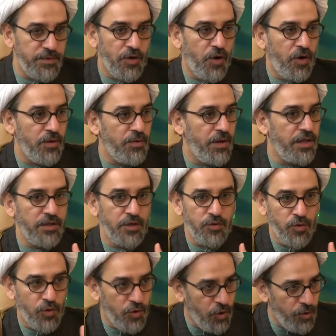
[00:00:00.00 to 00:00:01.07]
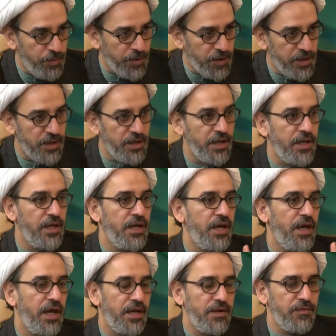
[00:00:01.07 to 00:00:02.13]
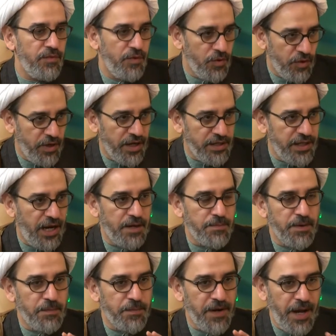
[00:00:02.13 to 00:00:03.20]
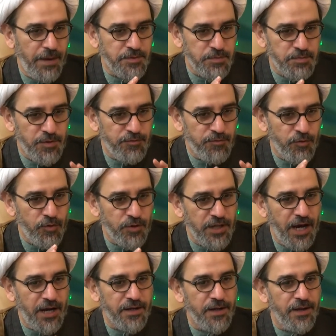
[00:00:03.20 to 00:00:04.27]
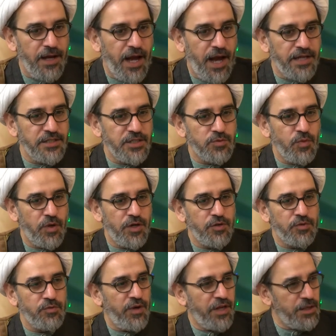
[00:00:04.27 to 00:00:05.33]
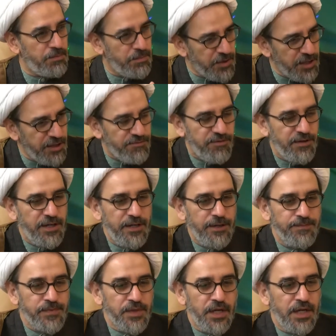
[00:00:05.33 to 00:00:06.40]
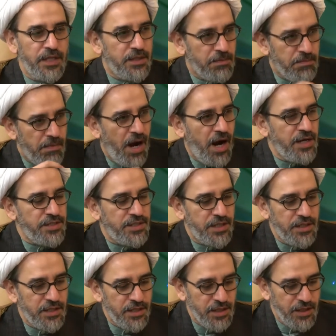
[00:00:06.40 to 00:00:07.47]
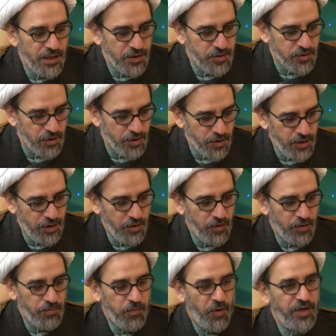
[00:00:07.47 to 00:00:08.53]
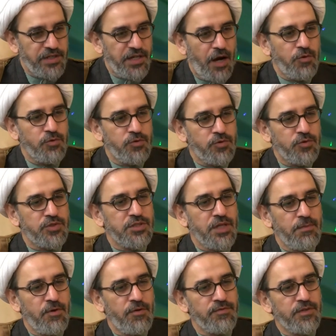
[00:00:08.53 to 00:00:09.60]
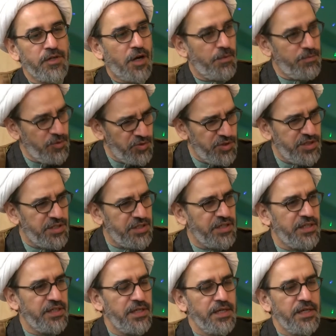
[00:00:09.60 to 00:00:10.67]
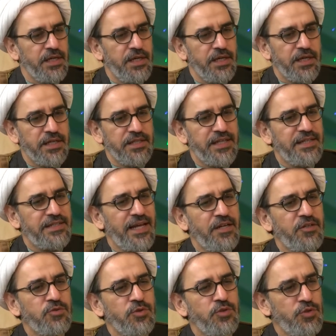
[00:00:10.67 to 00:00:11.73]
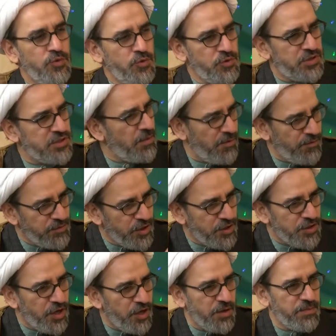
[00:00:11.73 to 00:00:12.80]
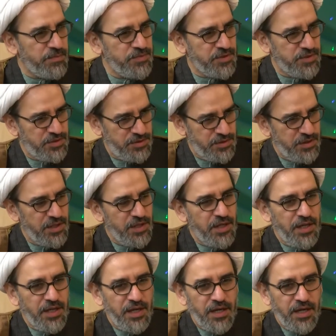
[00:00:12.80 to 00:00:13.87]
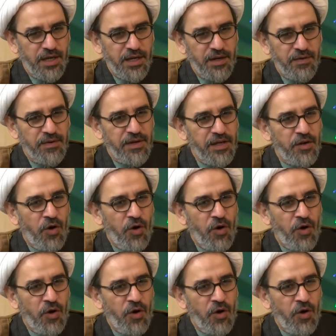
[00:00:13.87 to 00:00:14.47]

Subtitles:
they all, and the door opened, and we'll look at that. But perhaps before that, I just wanted to very briefly, in the margin, to, you know, point out to some of the community, they tend to use some of the terms in